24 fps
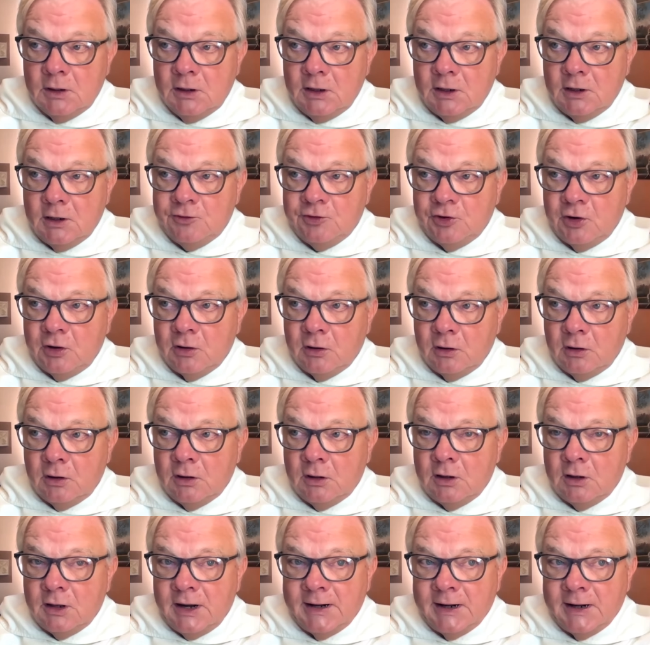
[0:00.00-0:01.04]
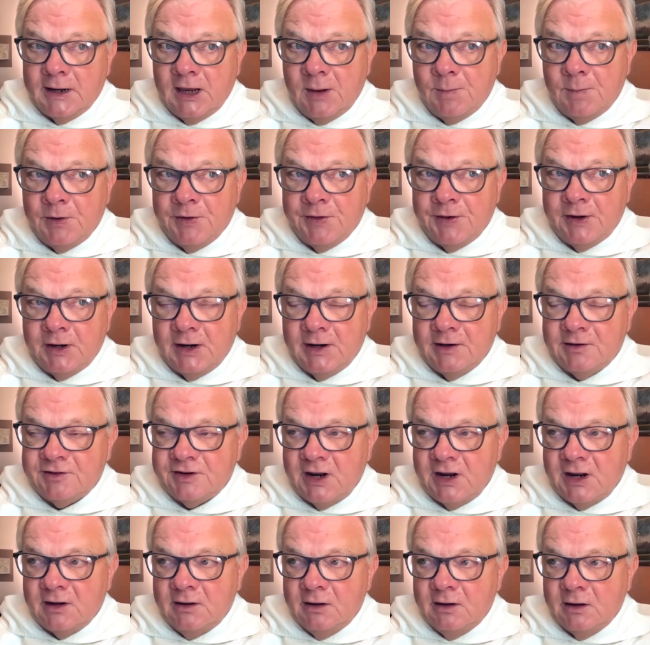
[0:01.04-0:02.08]
in a journal to keep on the
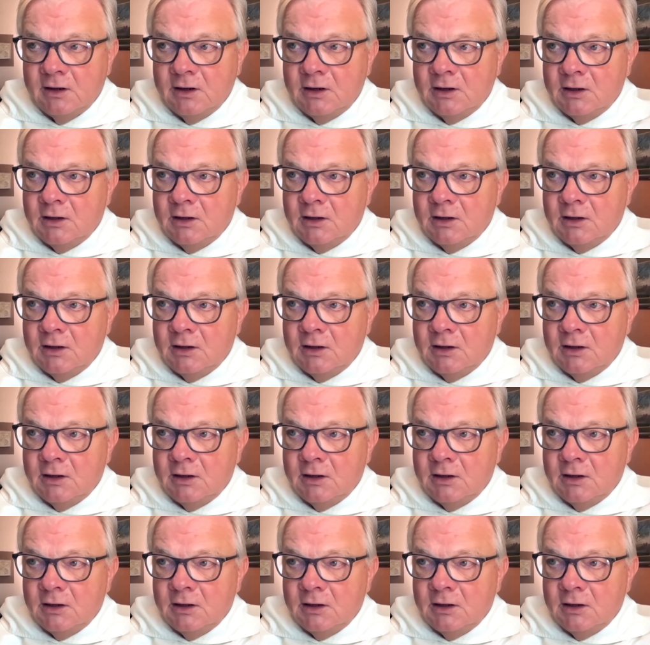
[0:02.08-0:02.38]
nightstand.